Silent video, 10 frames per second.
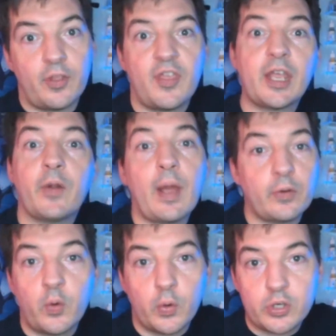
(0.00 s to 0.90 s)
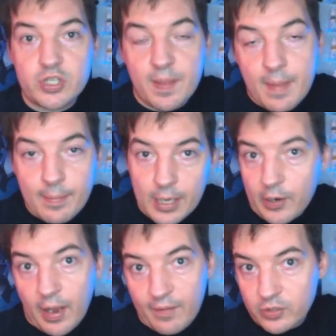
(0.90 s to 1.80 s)
think around corners that maybe
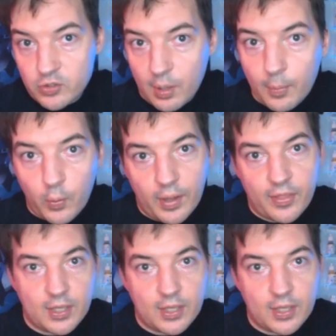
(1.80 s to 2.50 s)
you're having trouble with.